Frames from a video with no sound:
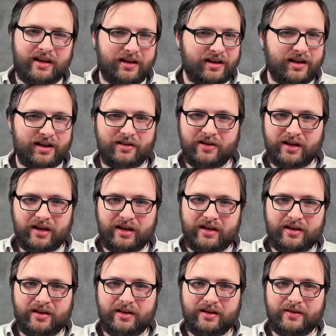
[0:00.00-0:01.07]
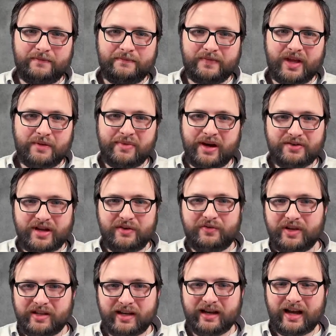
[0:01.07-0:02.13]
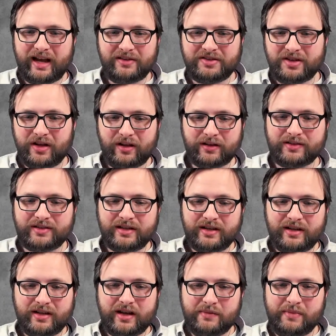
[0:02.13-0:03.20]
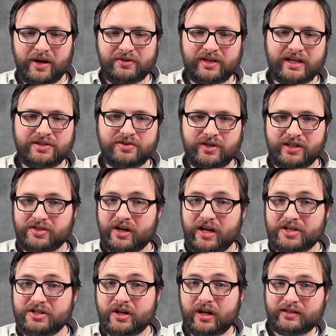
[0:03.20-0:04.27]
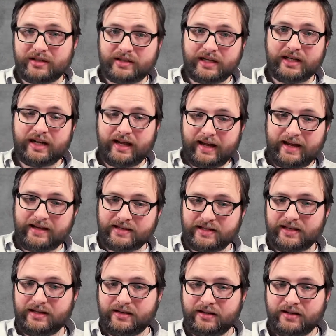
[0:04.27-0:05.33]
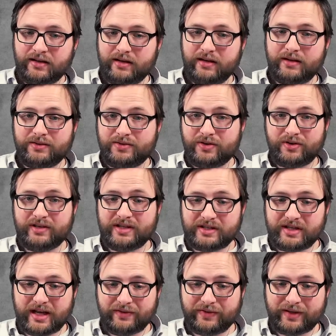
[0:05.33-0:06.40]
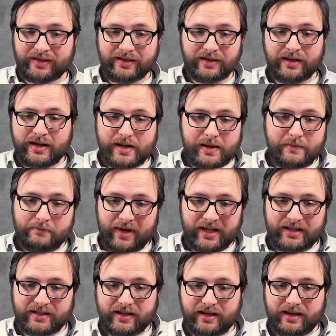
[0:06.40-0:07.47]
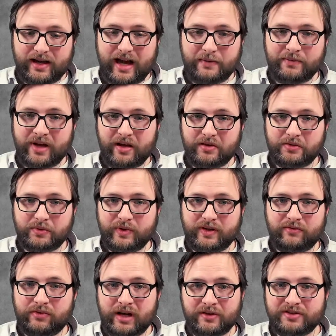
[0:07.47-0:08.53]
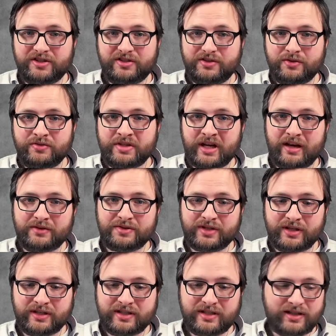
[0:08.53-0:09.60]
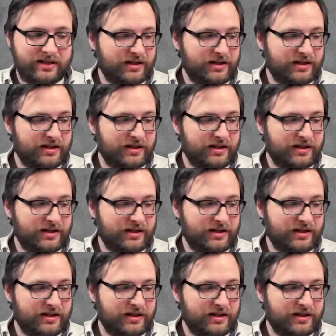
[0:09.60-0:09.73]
about everything I talked about the history. So I started in 1837, but I'm now around 2000